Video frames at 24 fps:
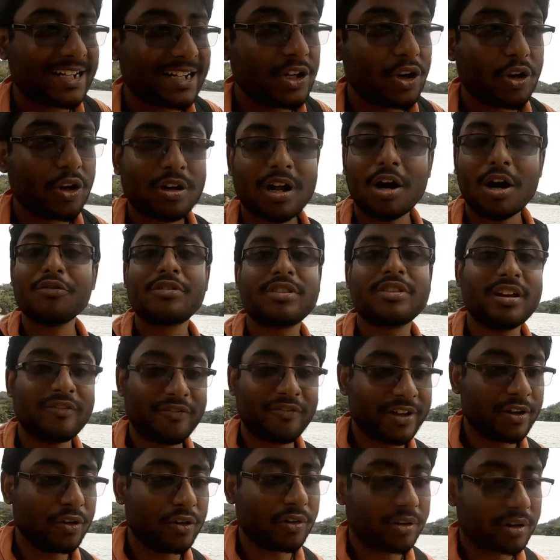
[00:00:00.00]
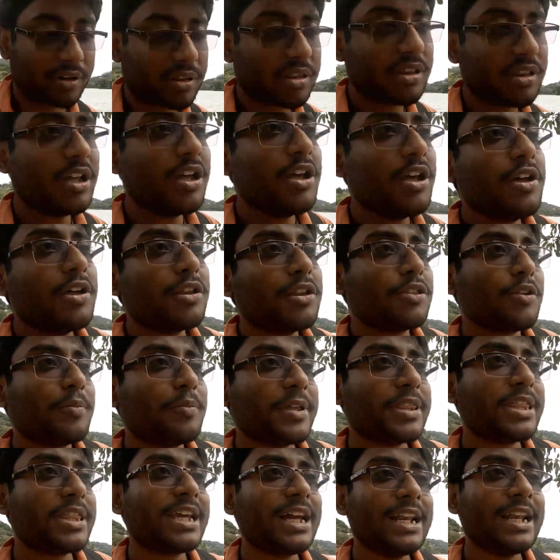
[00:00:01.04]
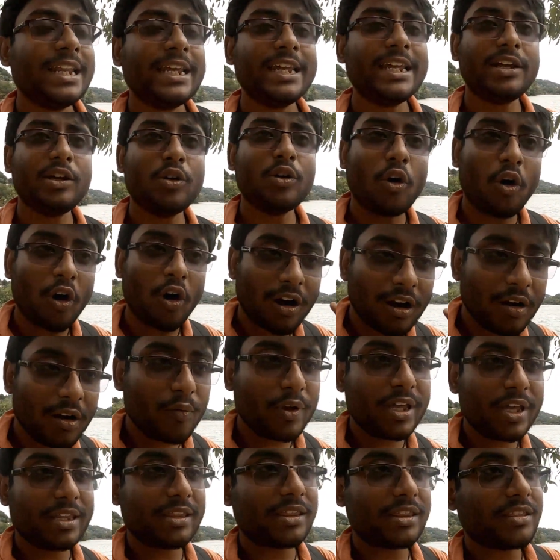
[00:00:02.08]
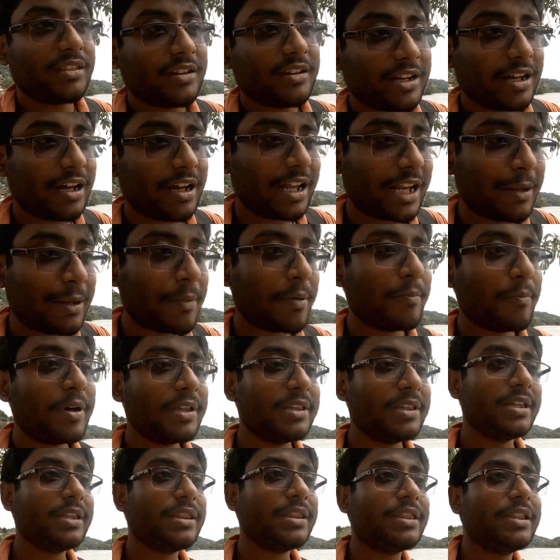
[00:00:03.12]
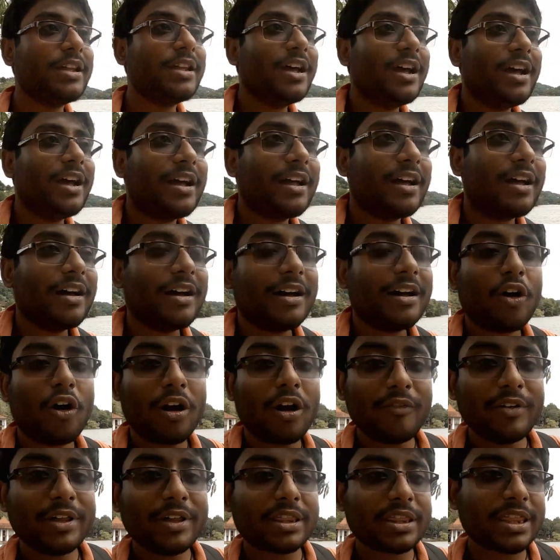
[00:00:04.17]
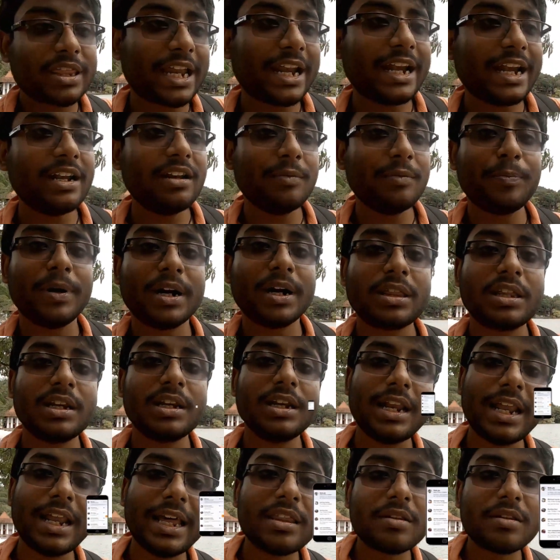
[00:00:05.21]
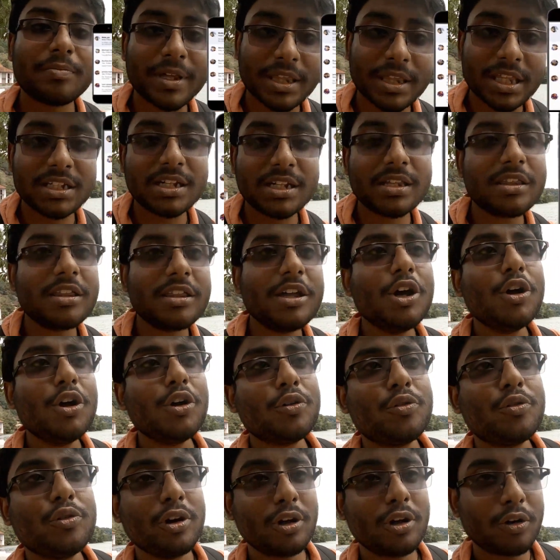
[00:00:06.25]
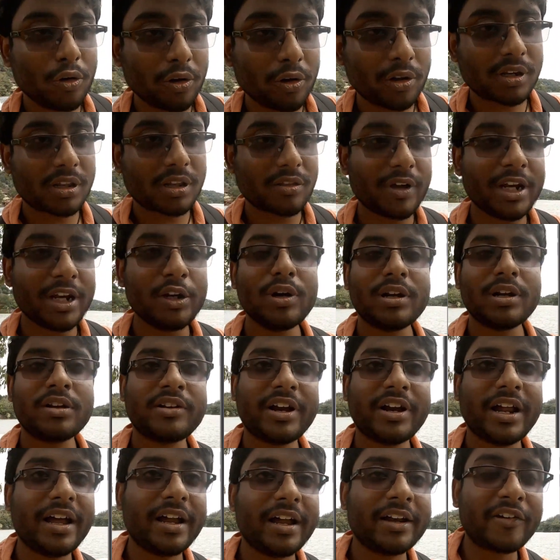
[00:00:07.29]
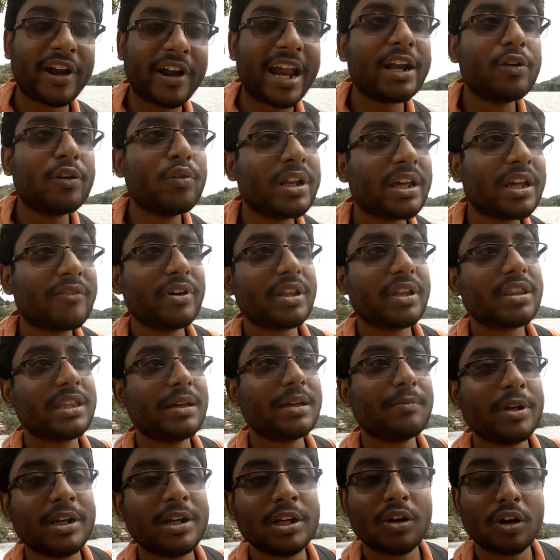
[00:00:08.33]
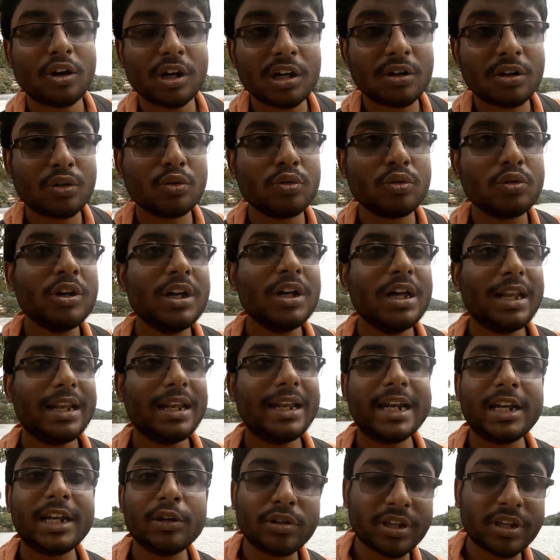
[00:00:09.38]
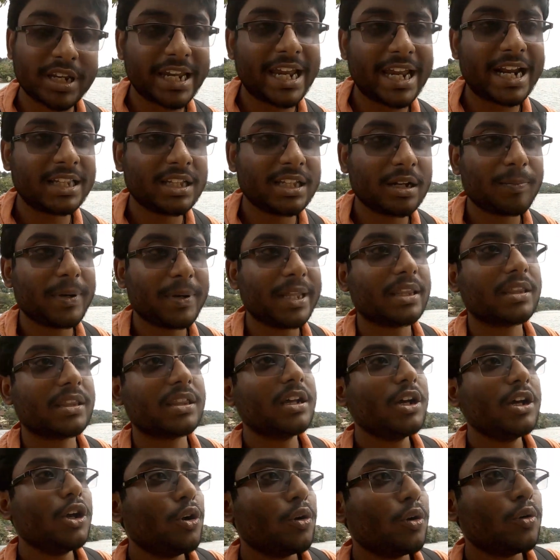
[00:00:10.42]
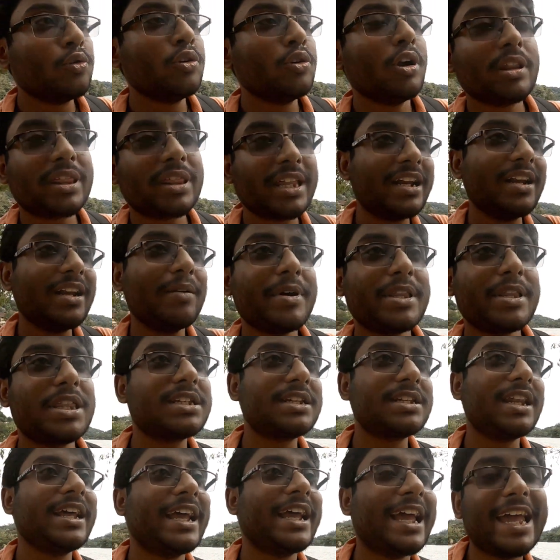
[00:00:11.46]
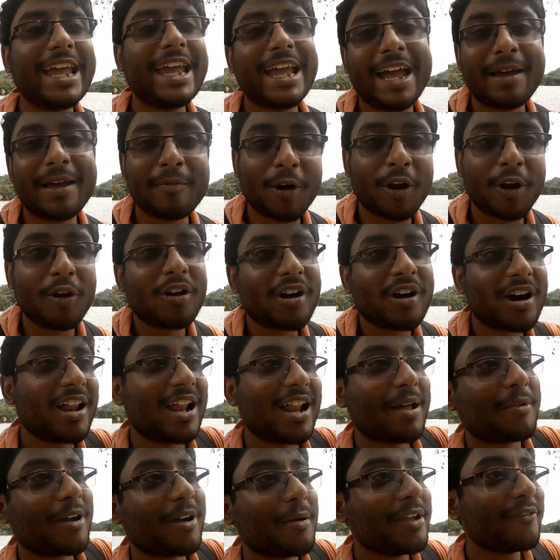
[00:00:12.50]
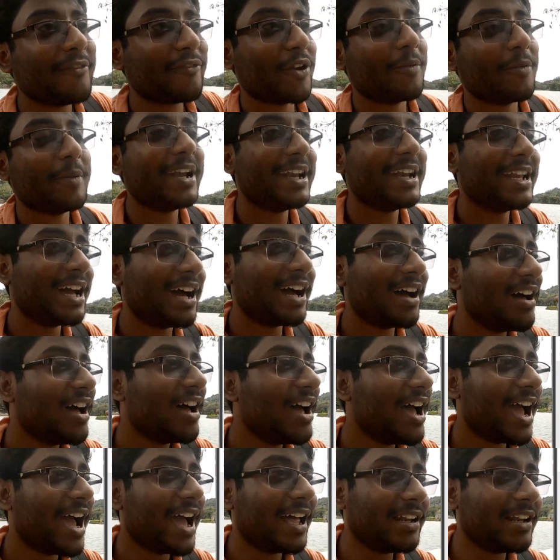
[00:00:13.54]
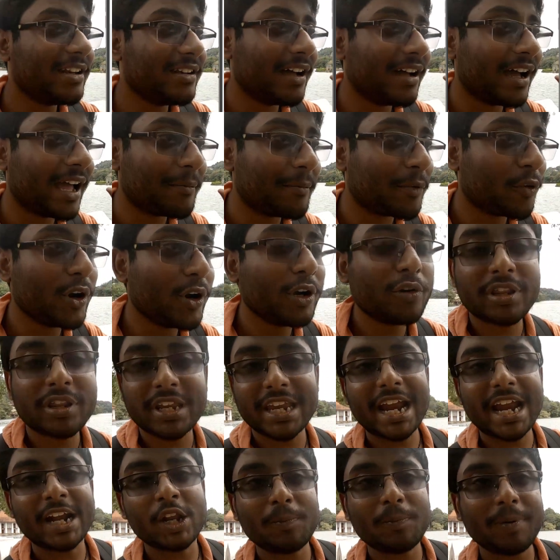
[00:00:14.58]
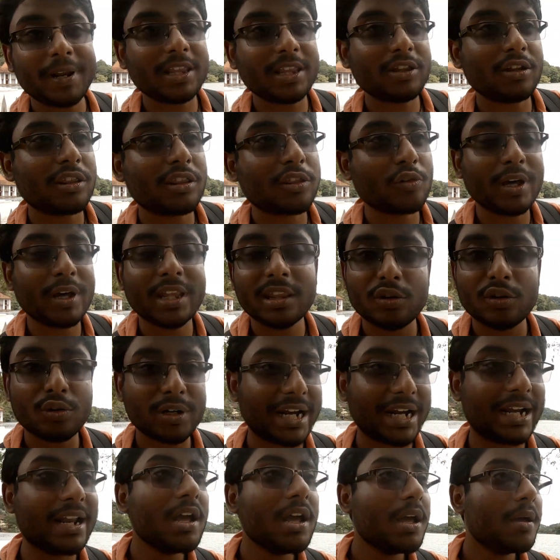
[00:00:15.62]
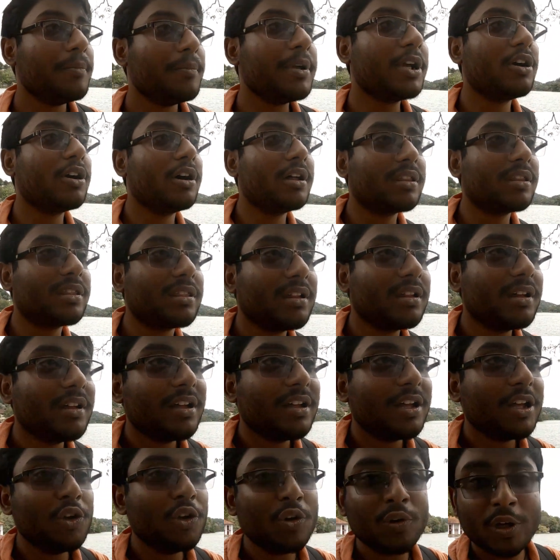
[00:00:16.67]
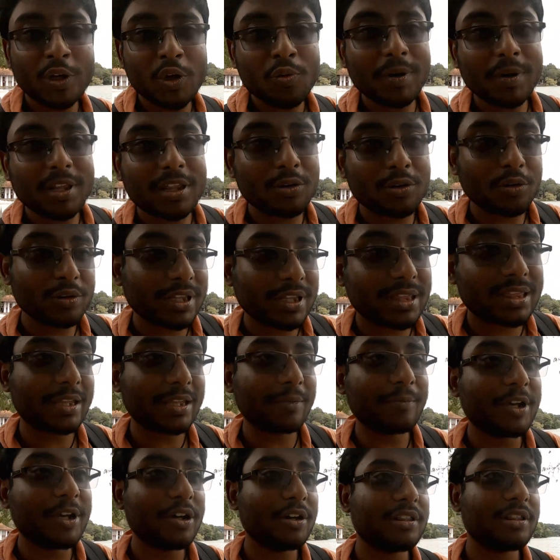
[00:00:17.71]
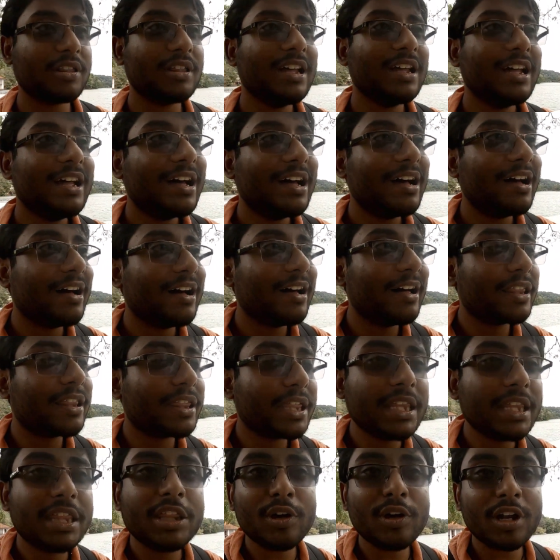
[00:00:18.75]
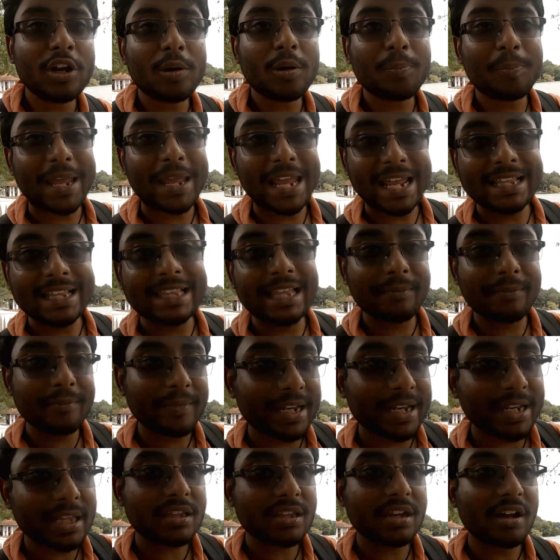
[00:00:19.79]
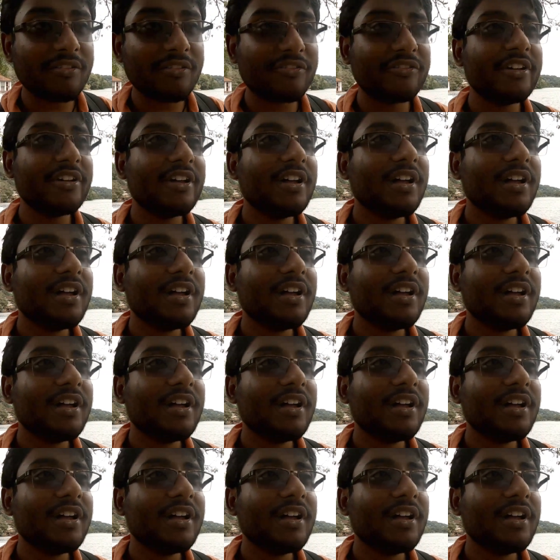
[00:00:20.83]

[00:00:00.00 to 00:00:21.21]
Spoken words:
your couchsurfing hosts. So basically, always remember this, always send personalized messages to your hosts when you are trying to request them in order to let you stay at their place. Do not send a message like, hey, I am Alankar, I am coming from India and I am going to stay at your place on so and so date, because you must know this thing, because since you are not paying them any stuff,